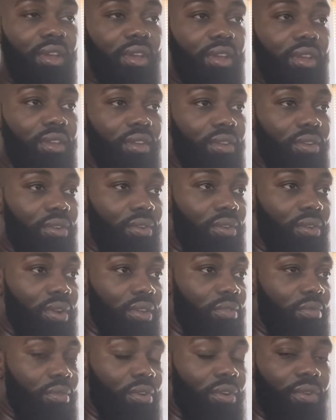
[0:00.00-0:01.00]
You know,
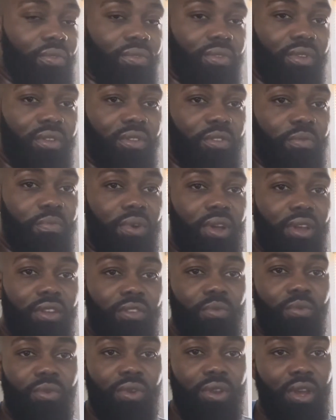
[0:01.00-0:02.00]
as often as
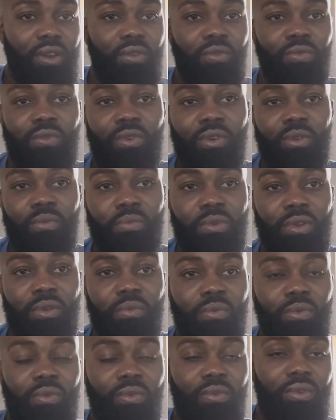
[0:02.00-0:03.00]
possible, not in front of
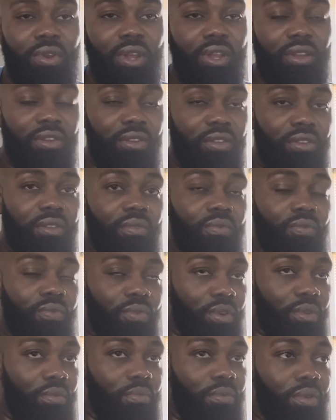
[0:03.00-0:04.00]
people, not just in
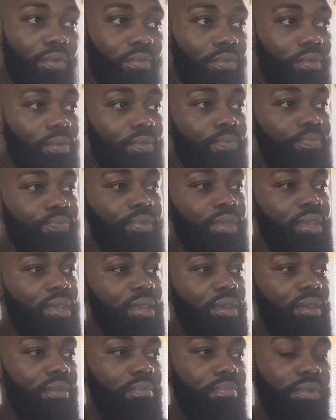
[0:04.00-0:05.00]
front of people,
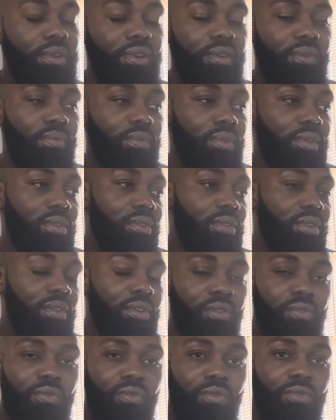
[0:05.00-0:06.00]
but when you're in
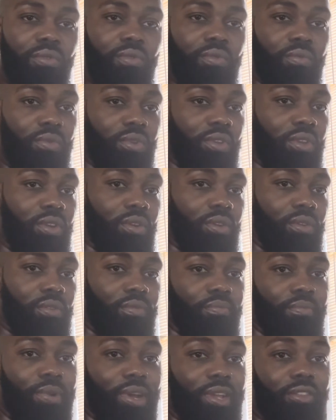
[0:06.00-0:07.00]
your room, when you're
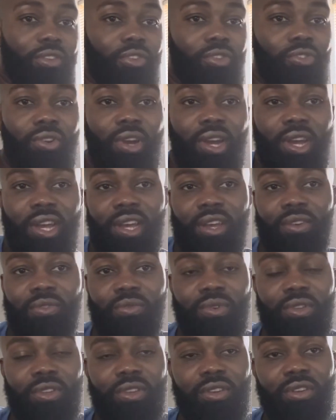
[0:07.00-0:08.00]
about to drive,
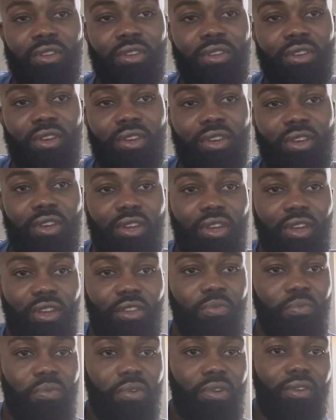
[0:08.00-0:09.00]
when you're
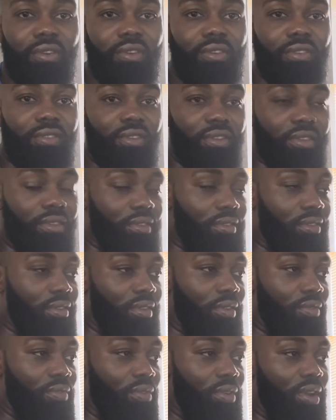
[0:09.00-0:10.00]
experiencing
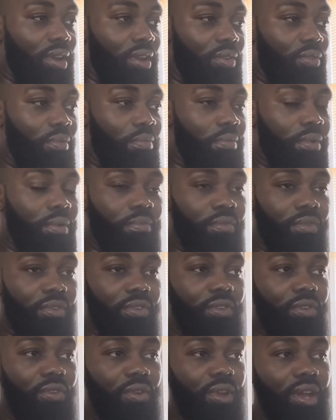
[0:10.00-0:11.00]
stuff, you got to remember
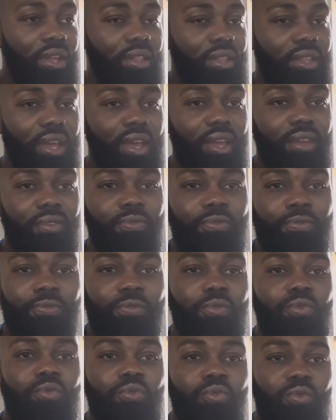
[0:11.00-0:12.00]
you got that
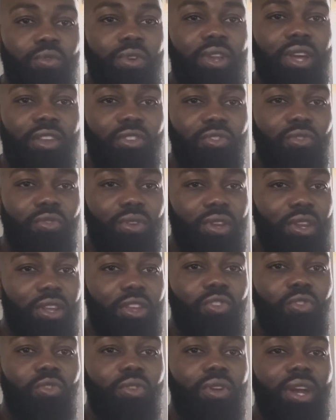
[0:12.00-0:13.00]
food that you
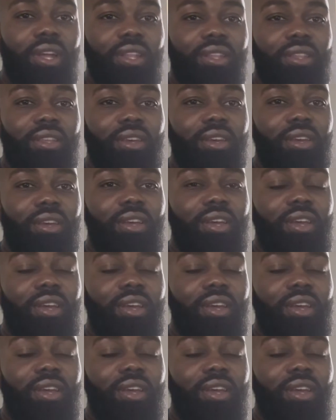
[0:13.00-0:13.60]
need. You got the